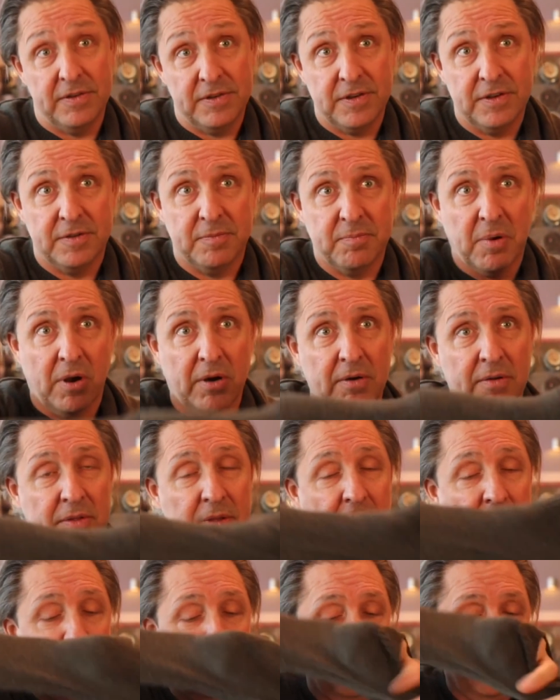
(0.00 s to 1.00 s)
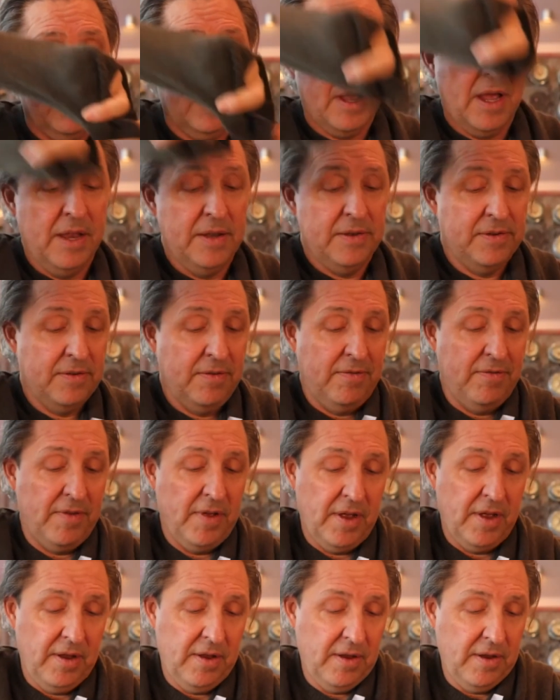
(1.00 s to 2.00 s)
This is part of the kinds of
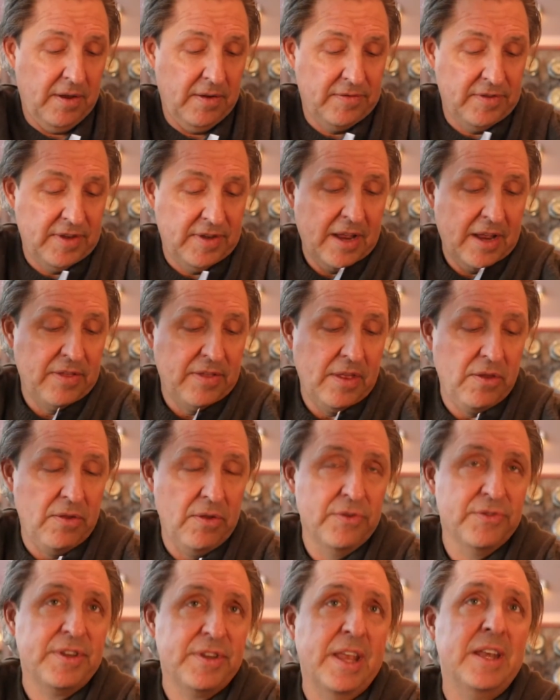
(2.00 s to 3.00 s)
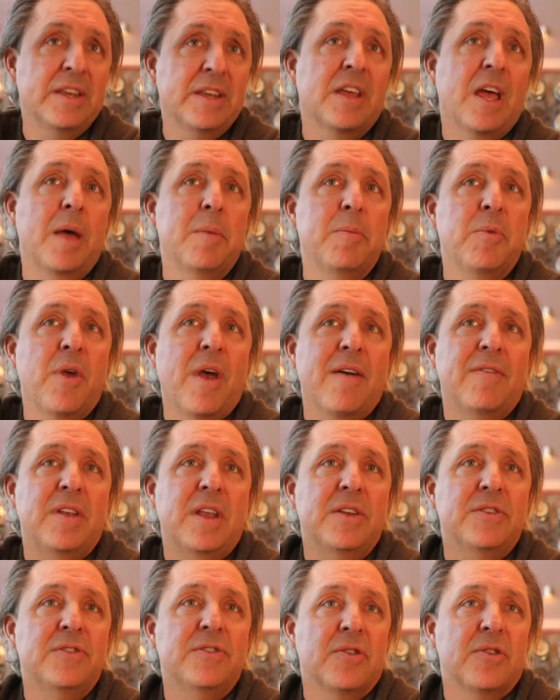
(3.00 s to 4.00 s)
tech that you use anytime you have an
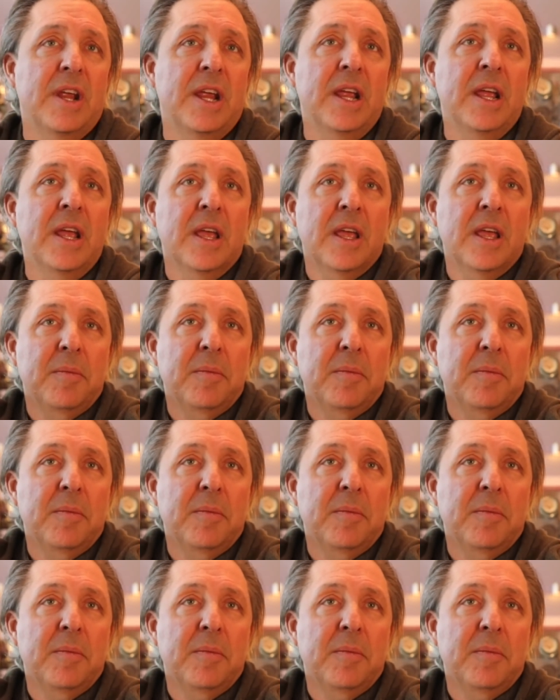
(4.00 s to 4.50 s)
injury,